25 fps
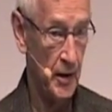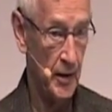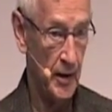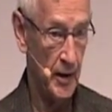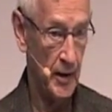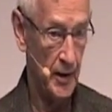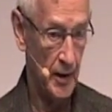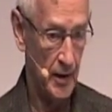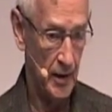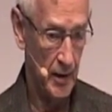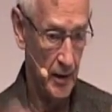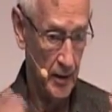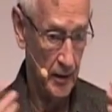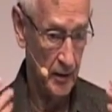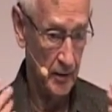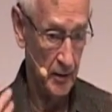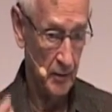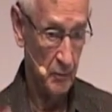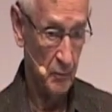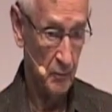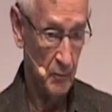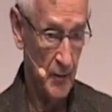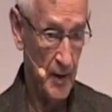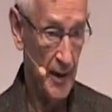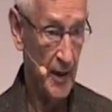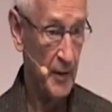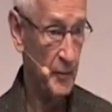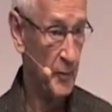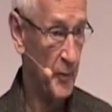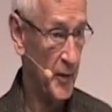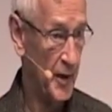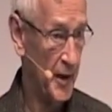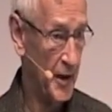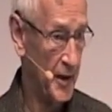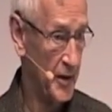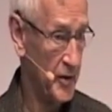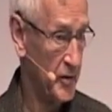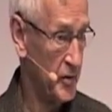And my
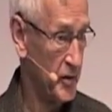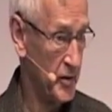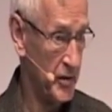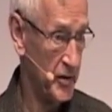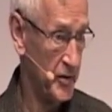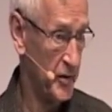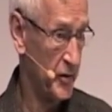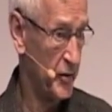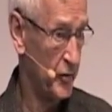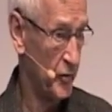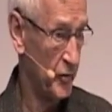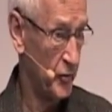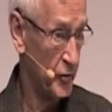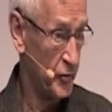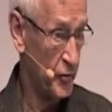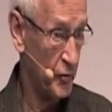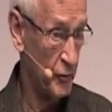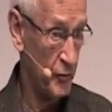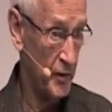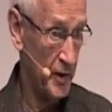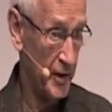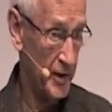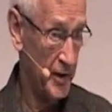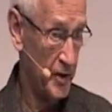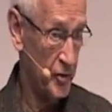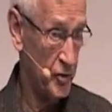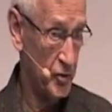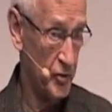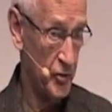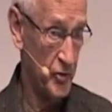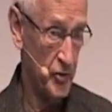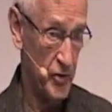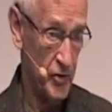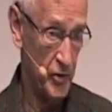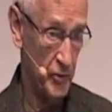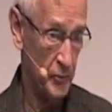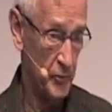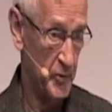bias is those
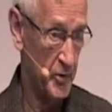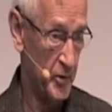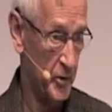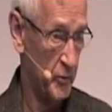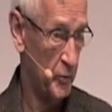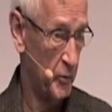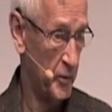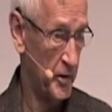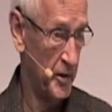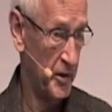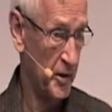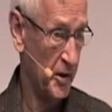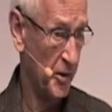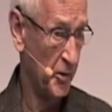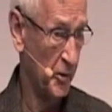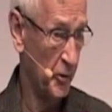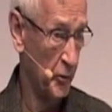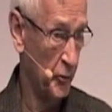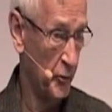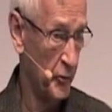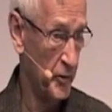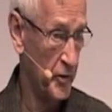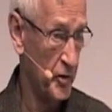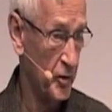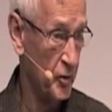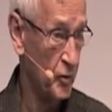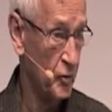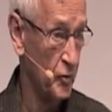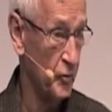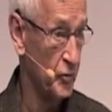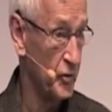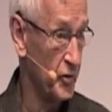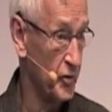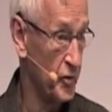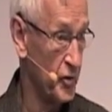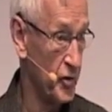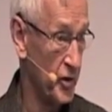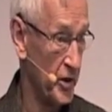relationships are what are critical
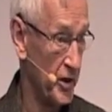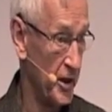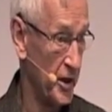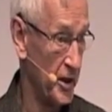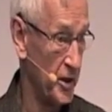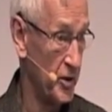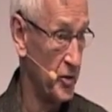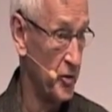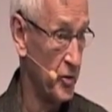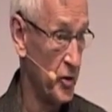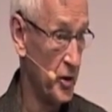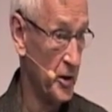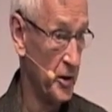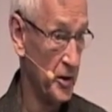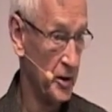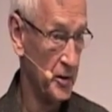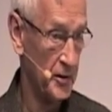to change,